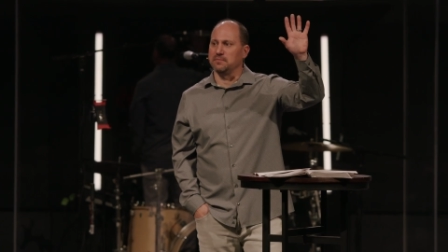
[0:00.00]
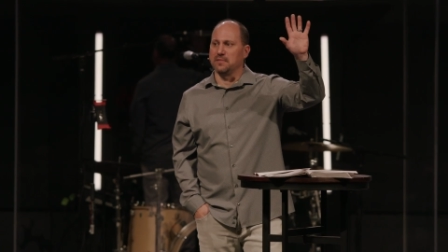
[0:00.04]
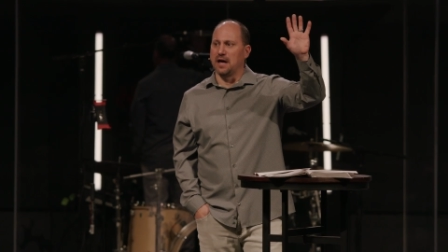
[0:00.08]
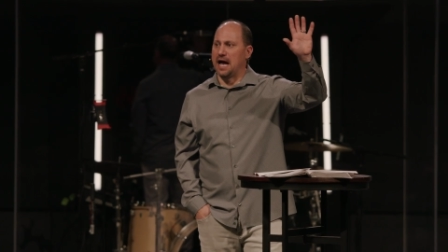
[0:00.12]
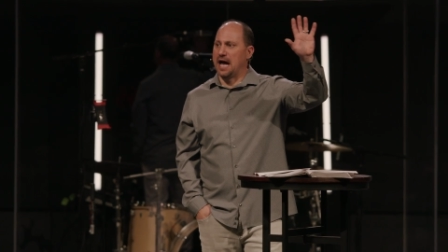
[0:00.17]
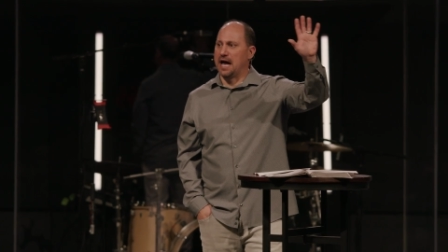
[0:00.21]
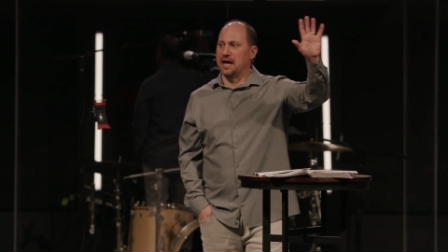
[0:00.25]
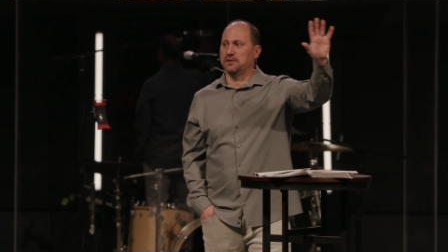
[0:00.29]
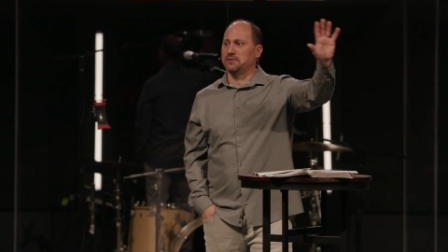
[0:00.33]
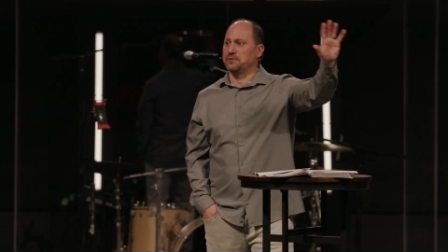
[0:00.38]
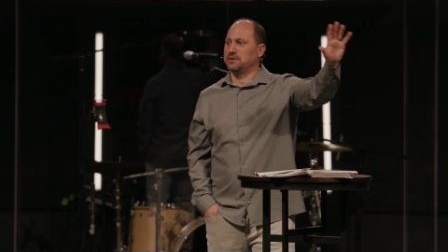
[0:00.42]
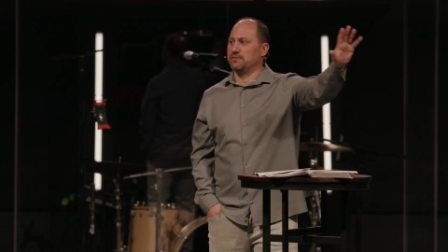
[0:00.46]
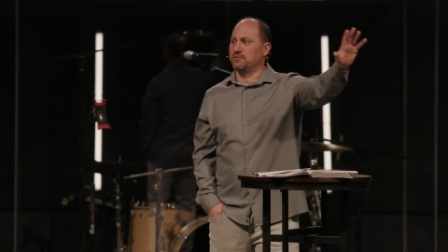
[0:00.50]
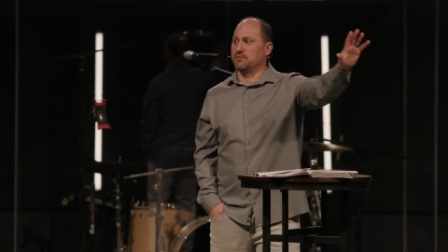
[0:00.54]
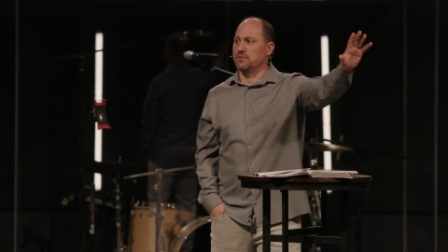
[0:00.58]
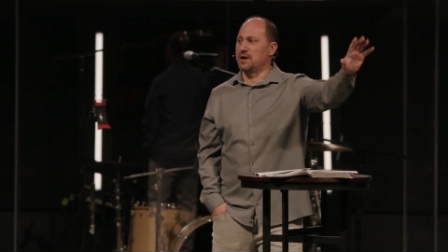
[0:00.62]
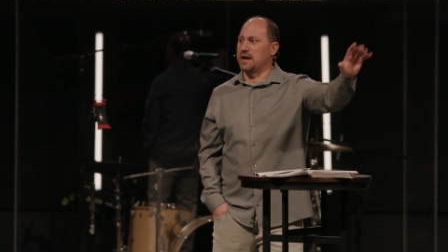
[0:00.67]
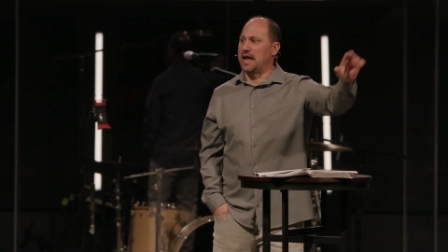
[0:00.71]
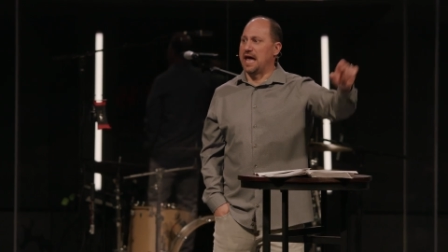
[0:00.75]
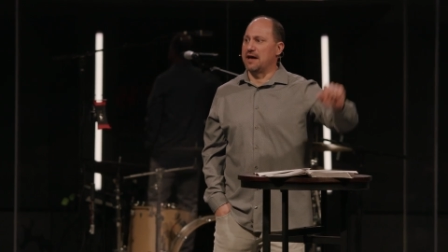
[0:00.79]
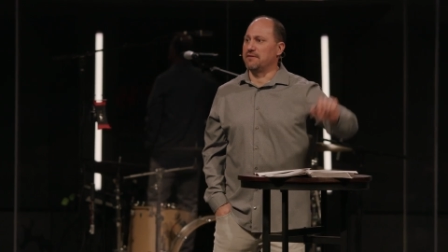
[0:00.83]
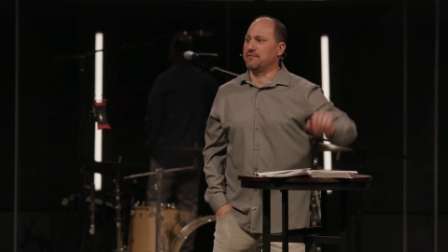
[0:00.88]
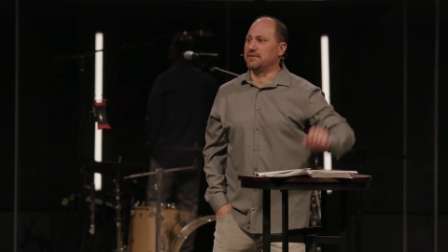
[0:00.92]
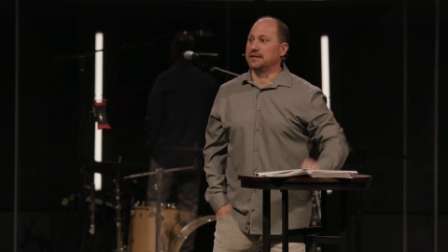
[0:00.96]
I don't even want
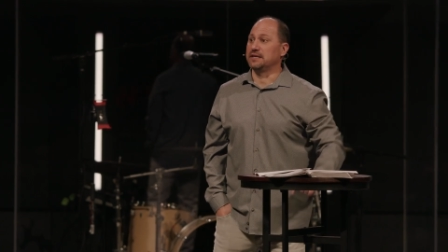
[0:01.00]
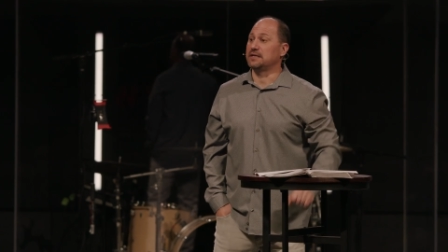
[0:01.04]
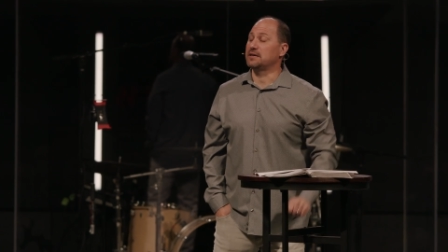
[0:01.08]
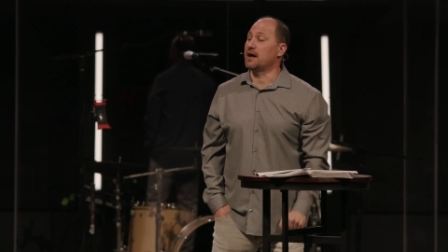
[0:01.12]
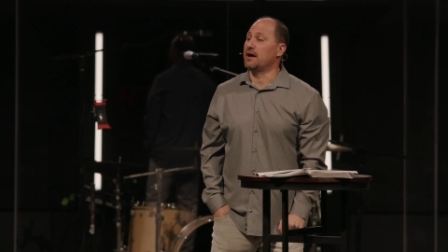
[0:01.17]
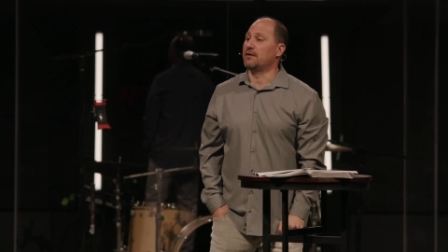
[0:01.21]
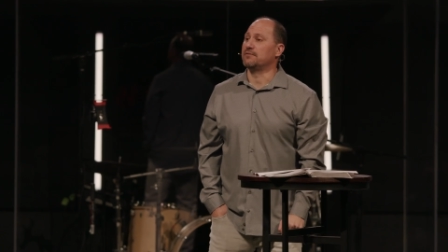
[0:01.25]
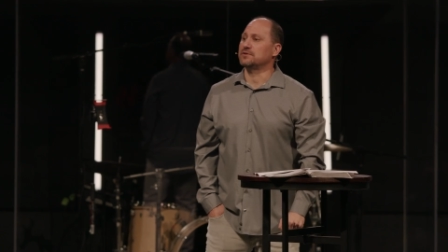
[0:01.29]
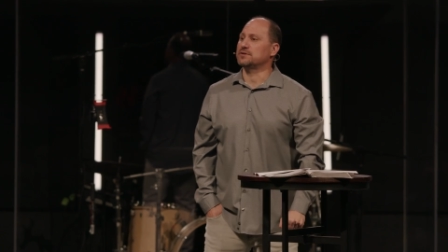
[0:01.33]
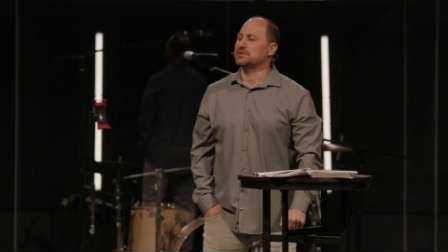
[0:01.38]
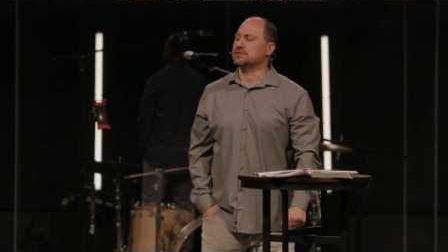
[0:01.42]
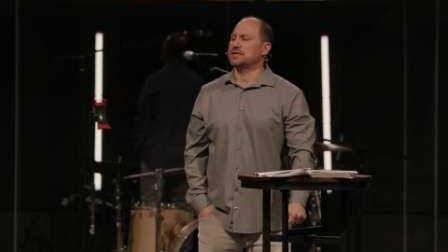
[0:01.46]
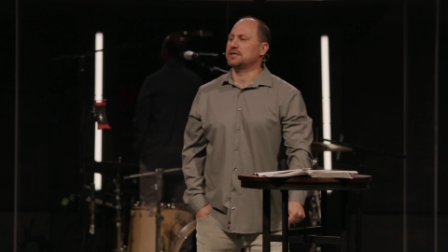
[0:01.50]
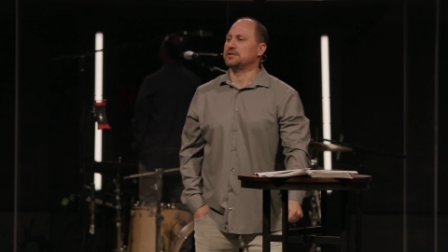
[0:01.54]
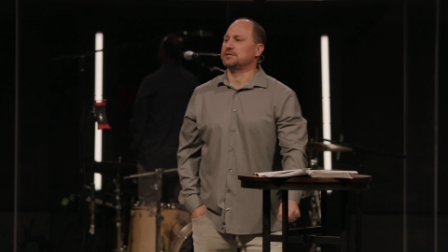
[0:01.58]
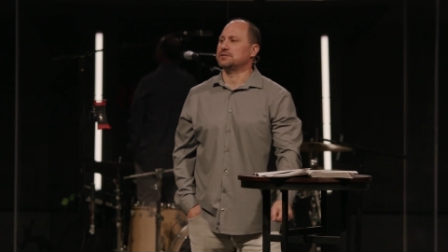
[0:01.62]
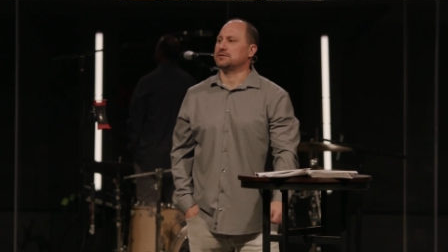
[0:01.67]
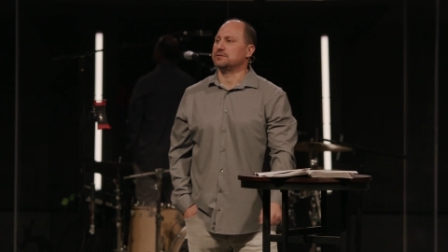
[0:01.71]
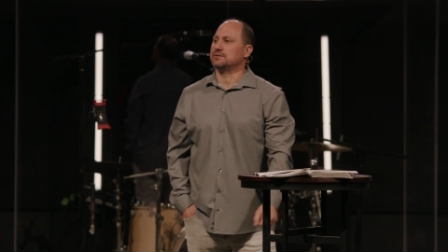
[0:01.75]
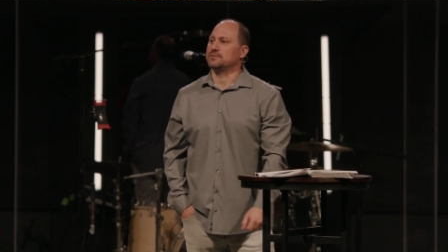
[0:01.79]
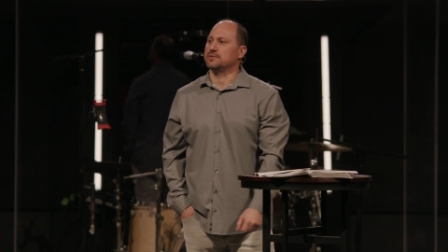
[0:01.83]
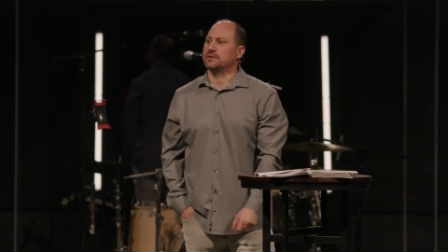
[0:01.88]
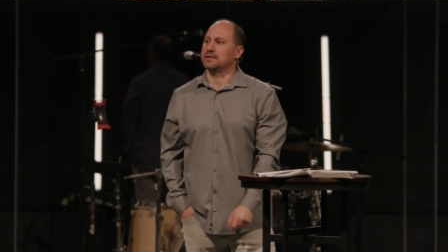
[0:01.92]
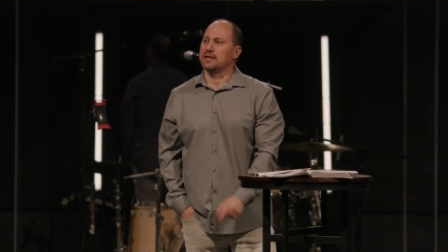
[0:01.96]
to have any
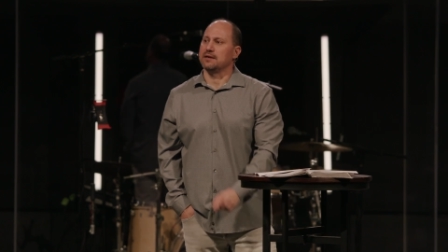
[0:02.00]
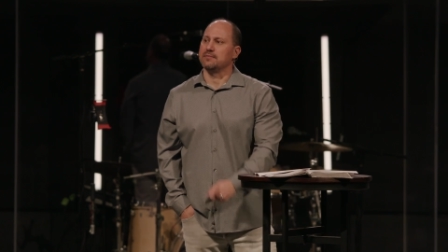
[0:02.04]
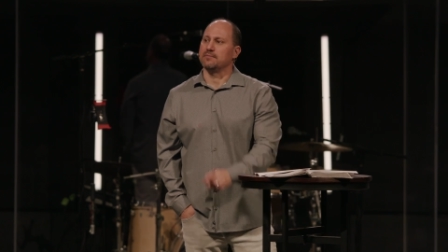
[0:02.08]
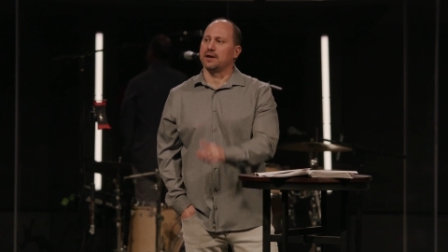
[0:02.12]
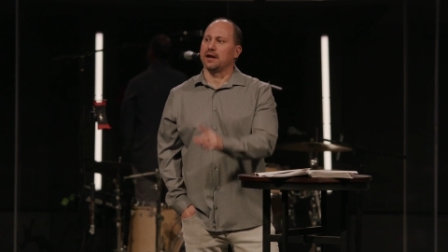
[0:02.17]
conversations with them.